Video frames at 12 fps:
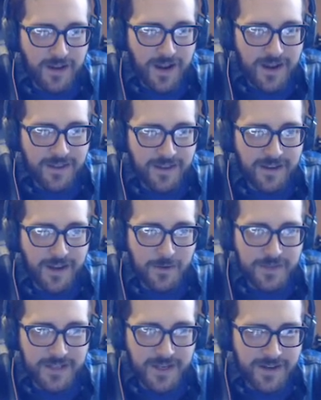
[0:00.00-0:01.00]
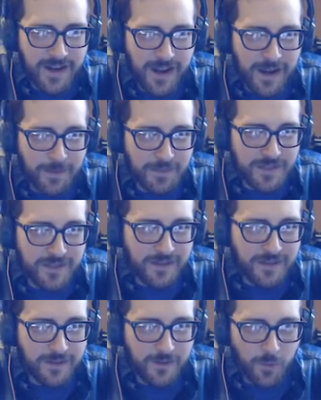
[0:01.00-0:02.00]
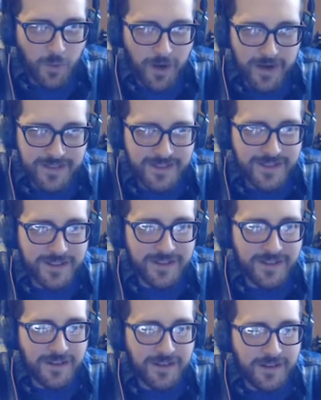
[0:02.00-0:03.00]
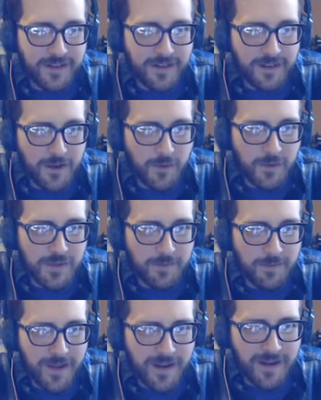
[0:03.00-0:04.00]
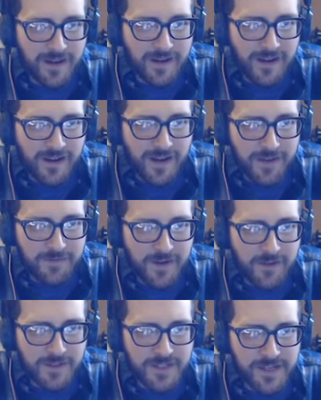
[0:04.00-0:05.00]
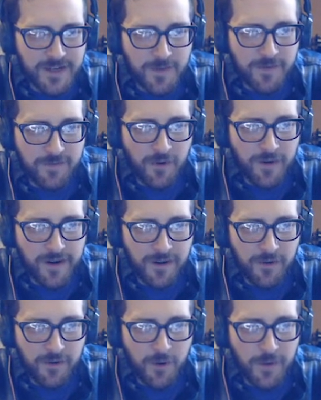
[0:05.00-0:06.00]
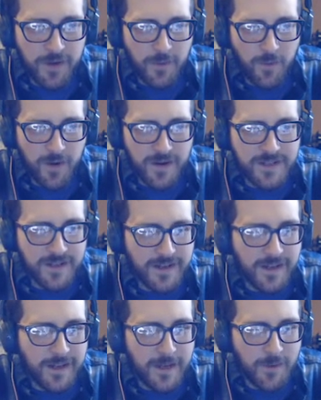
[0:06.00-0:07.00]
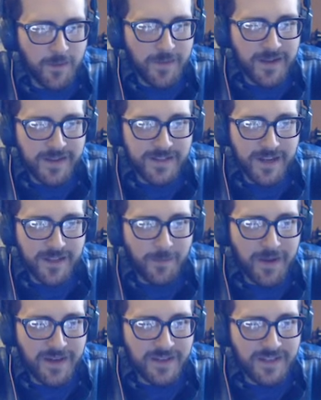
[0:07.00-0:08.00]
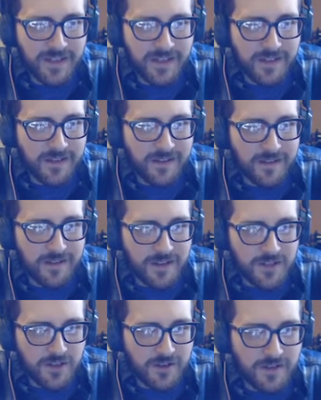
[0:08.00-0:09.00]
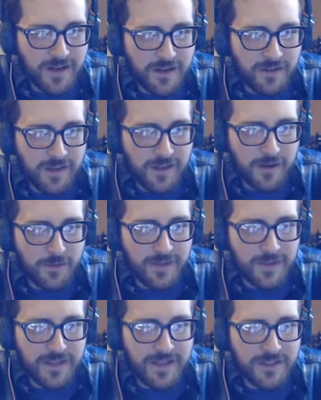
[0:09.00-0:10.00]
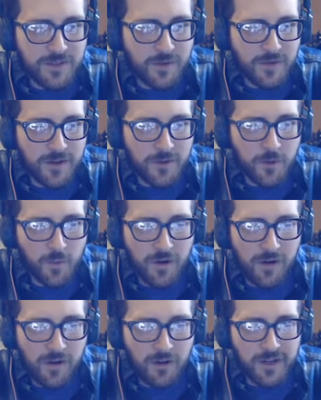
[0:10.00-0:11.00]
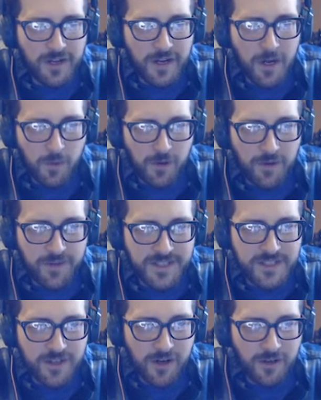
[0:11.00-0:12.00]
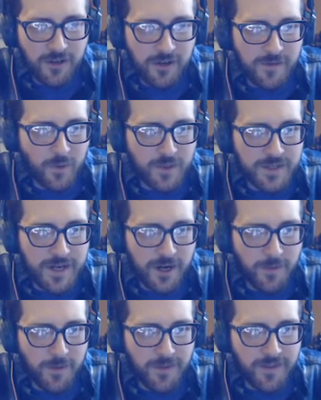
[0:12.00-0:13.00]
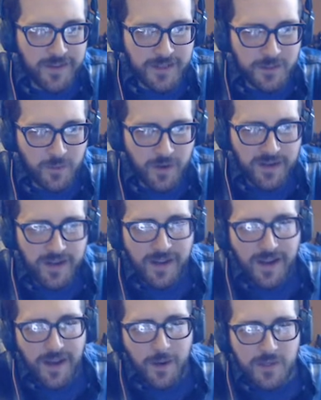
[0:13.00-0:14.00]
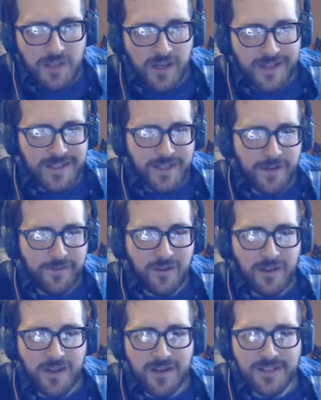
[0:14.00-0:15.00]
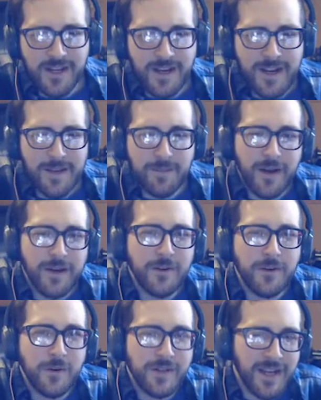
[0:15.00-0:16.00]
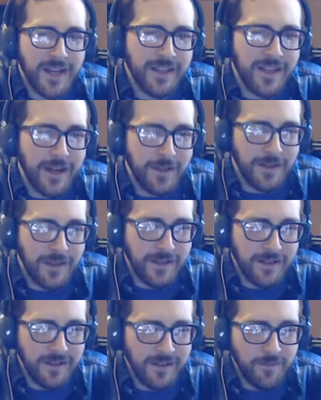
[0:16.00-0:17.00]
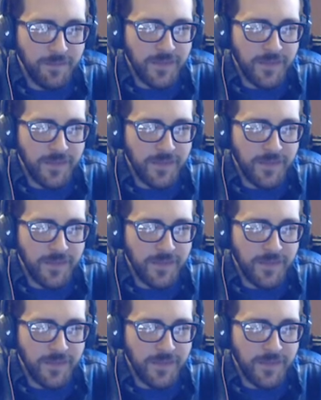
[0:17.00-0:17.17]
I think I was kidnapped. What? There was a man. I have never seen him before, and I don't know what he wanted. He put me inside the painting. It turned out that it leads to another world, a world that's darker and more terrible than this one. I was lost in there for a long time. I don't know exactly how long.